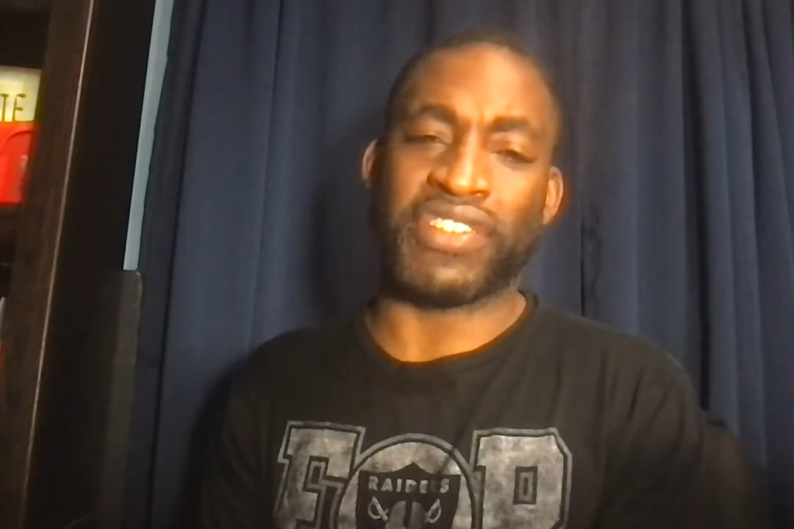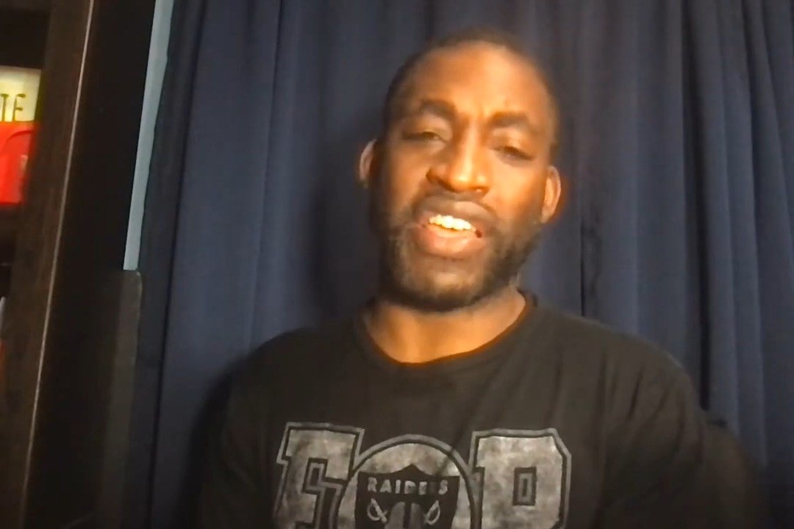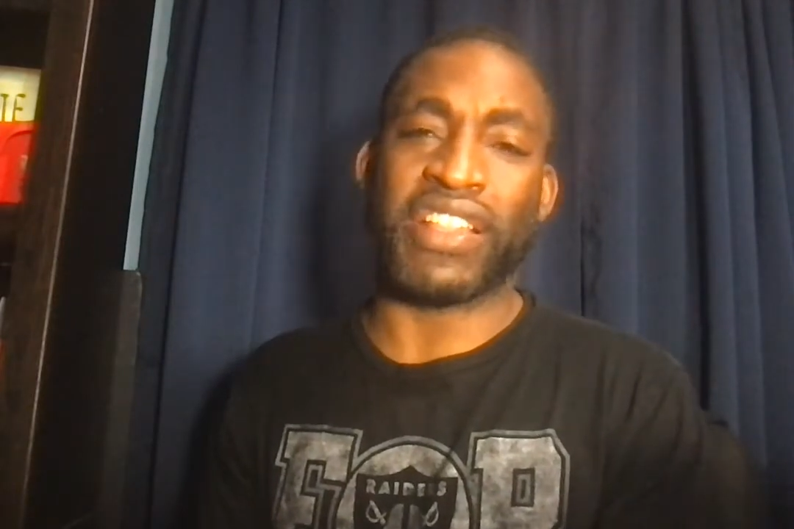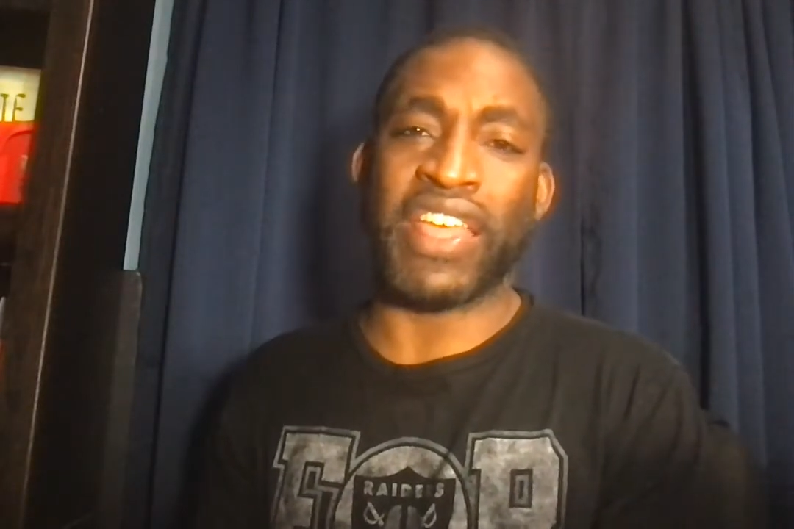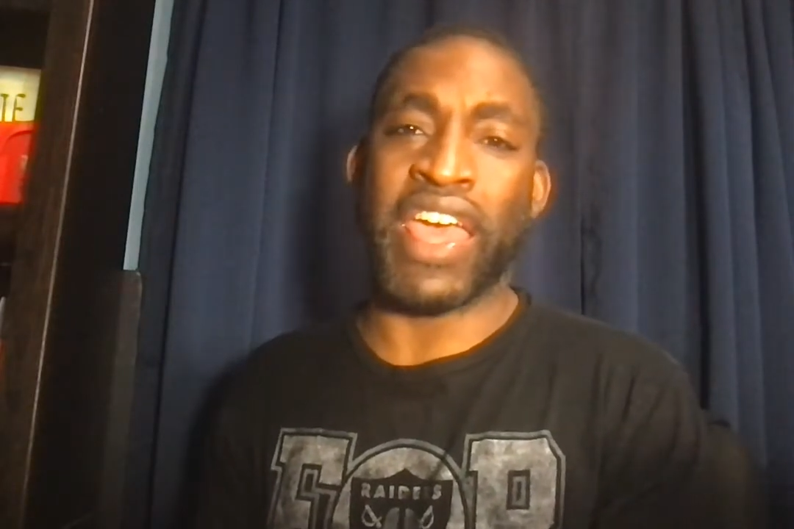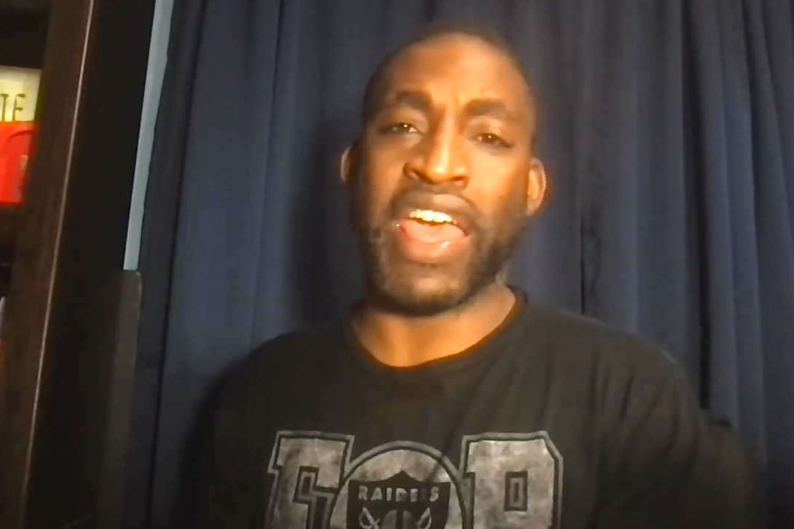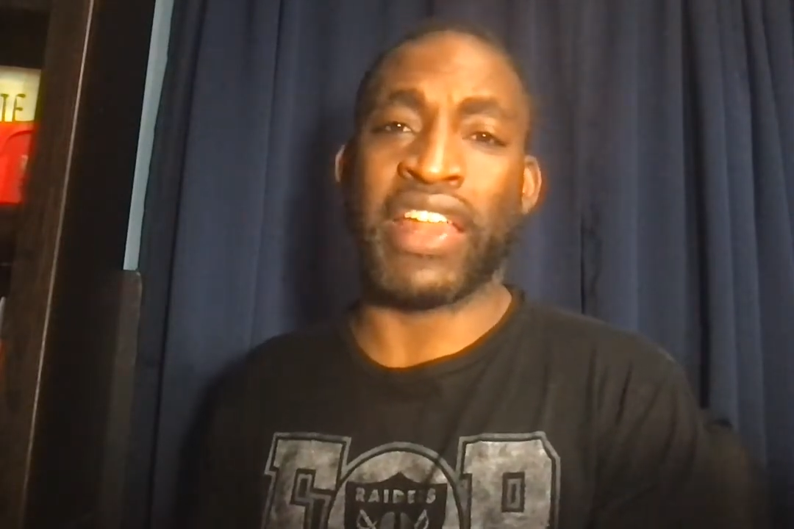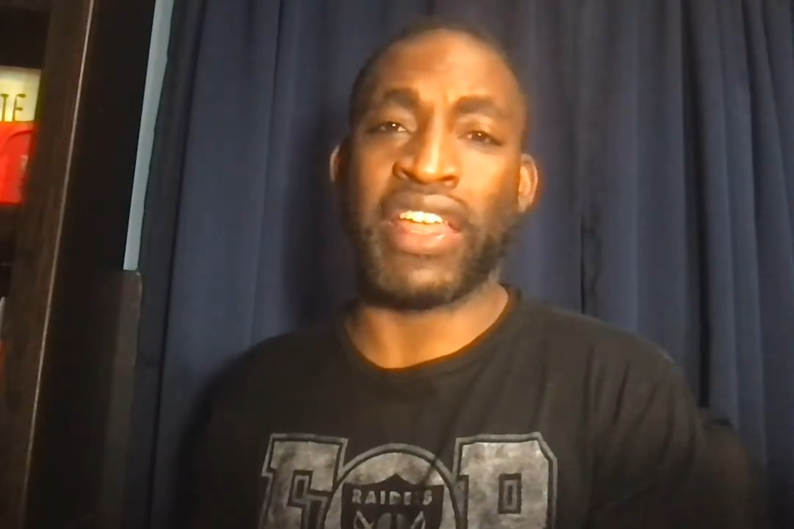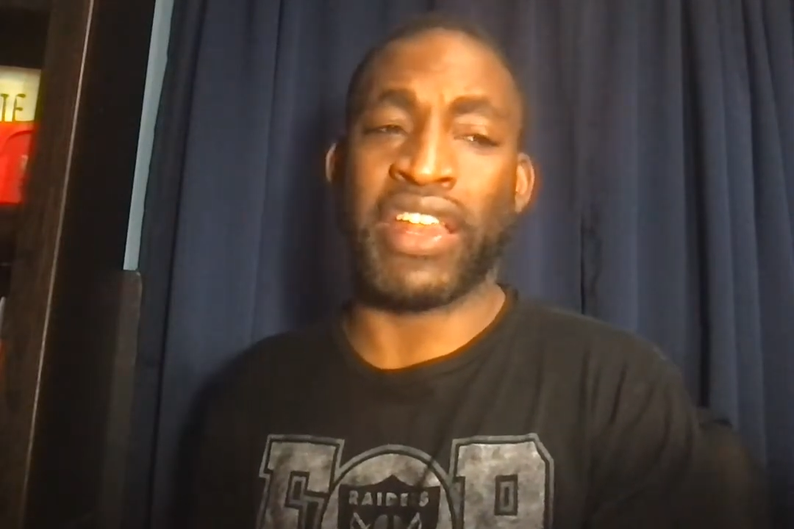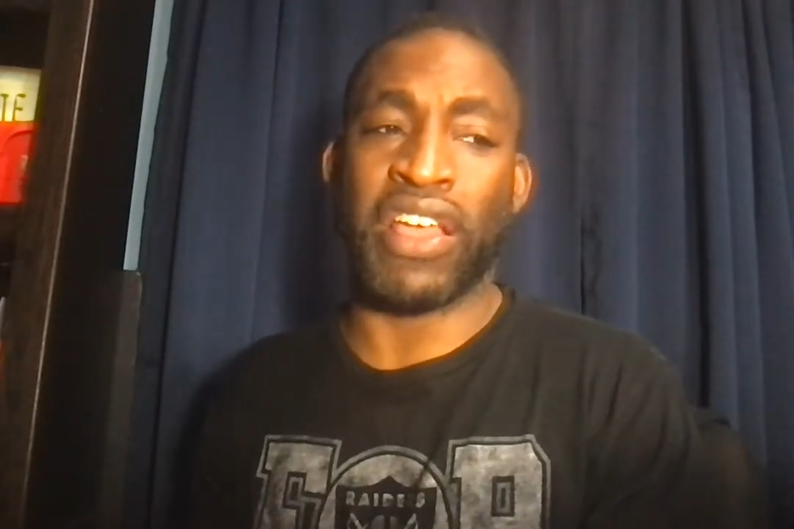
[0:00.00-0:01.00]
like that,
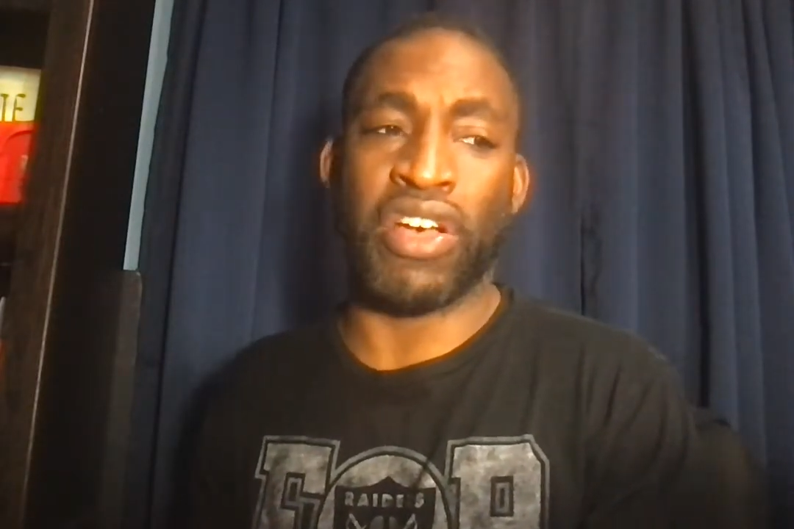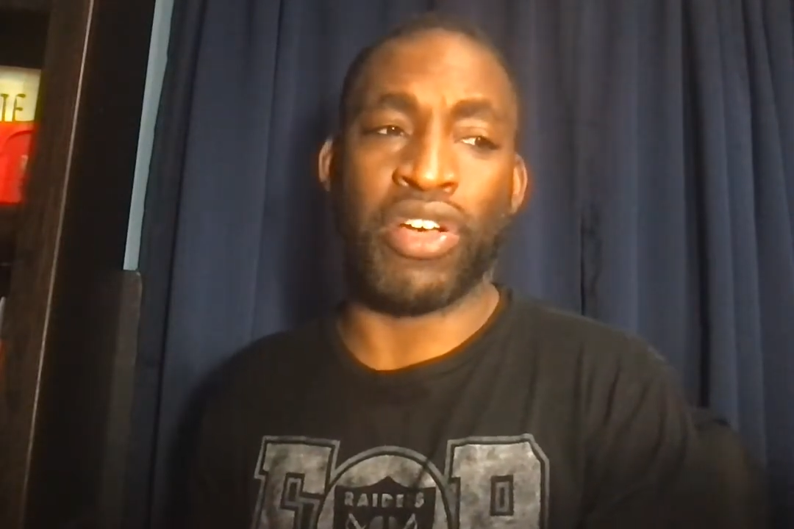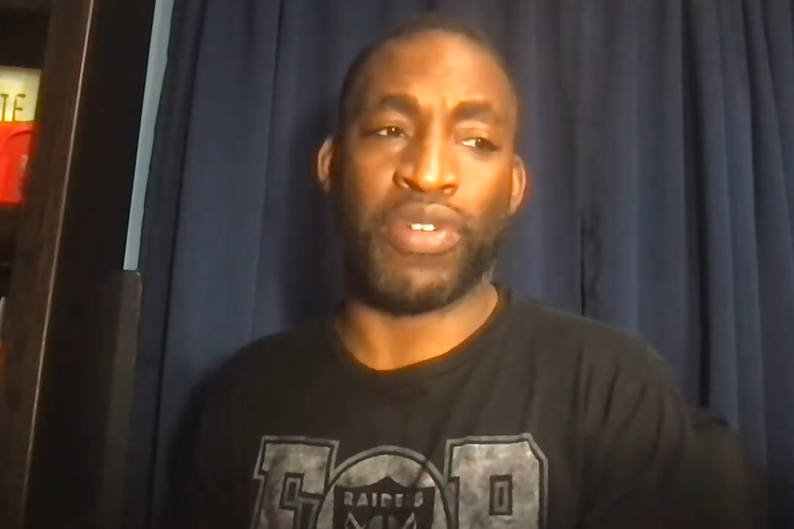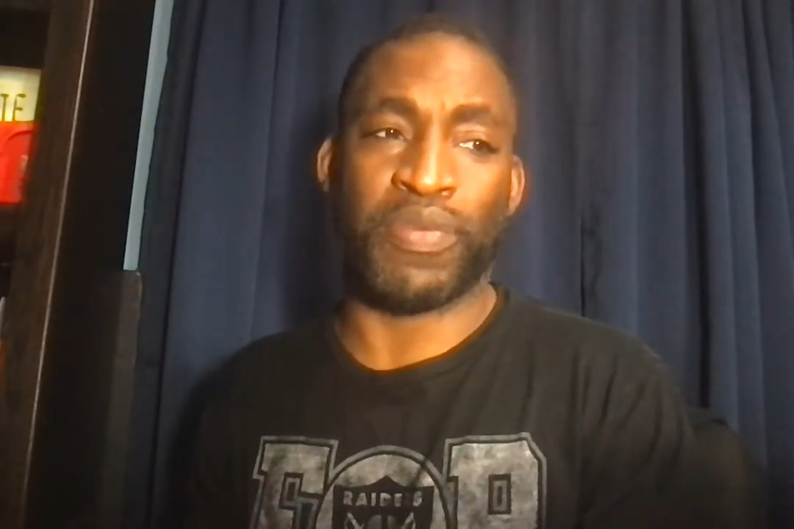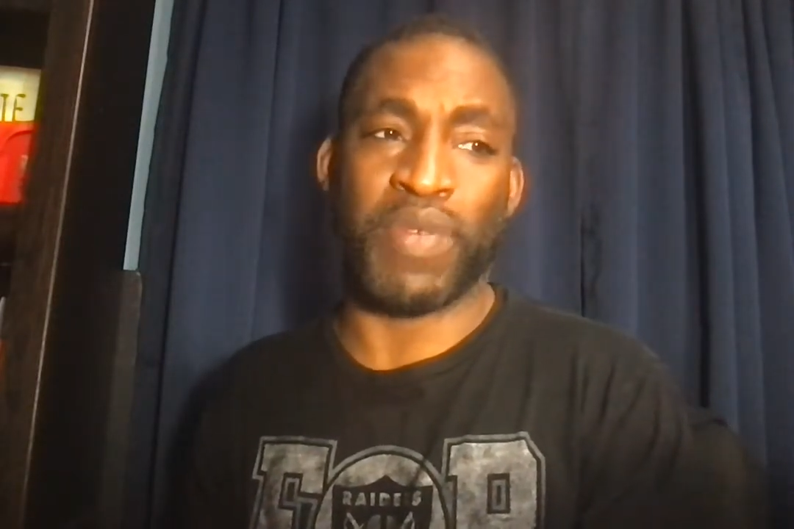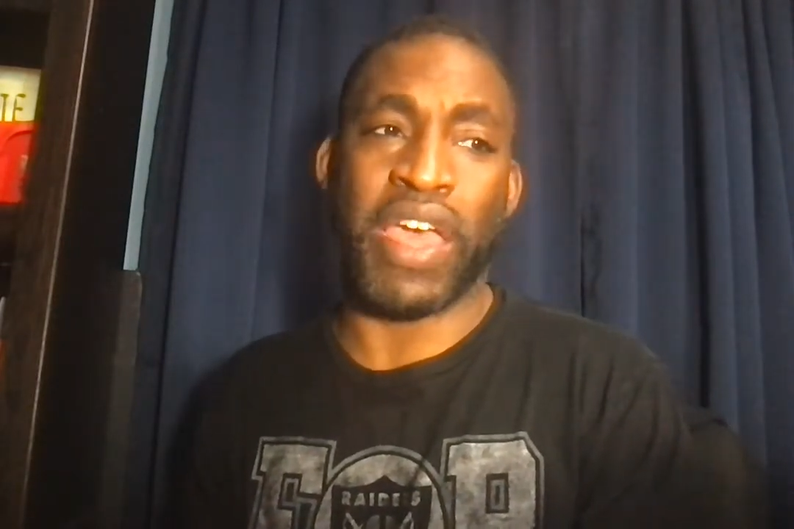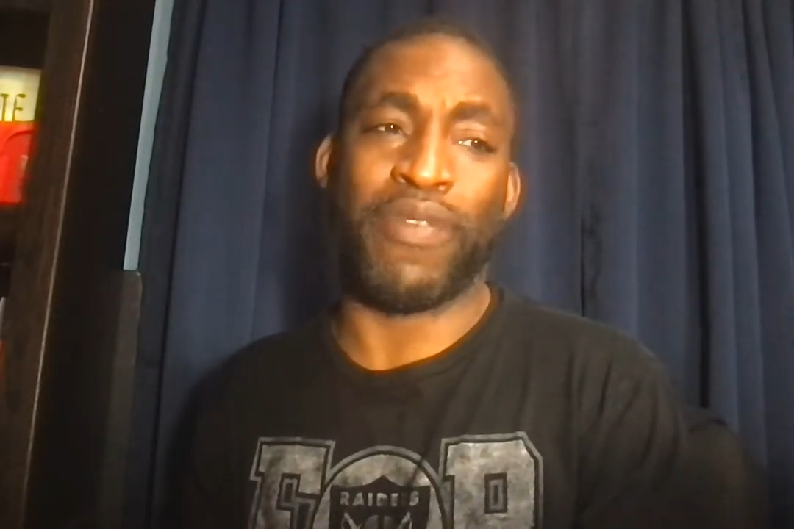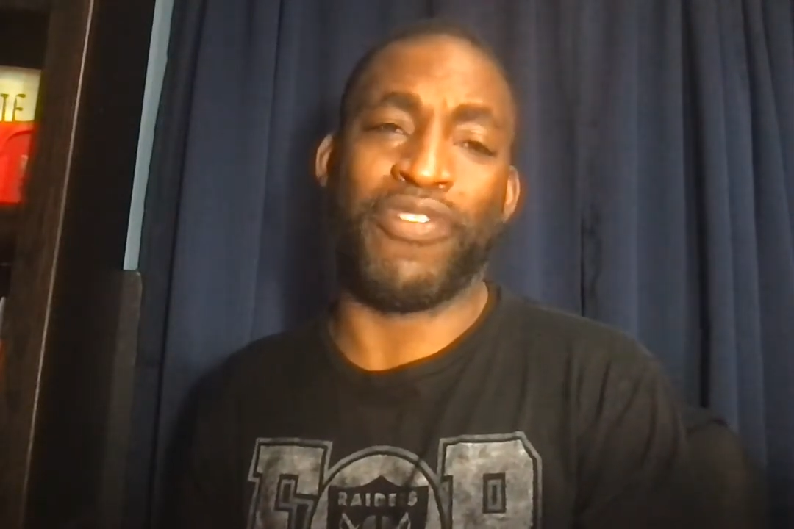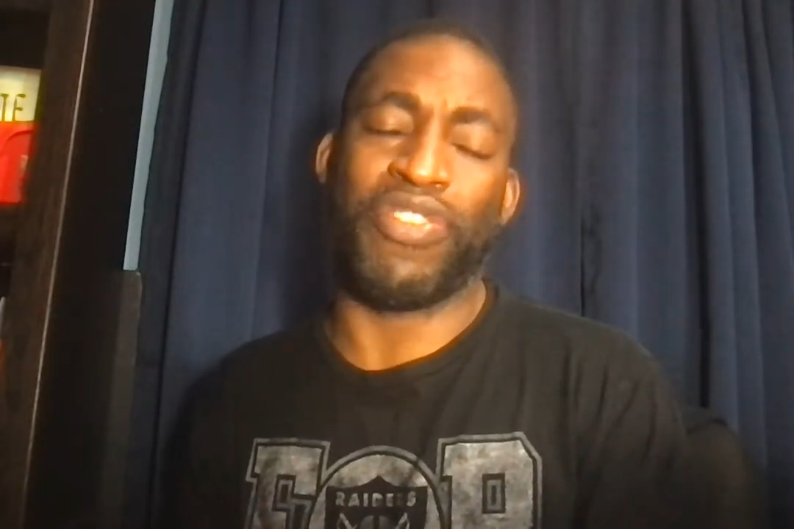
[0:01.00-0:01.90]
and have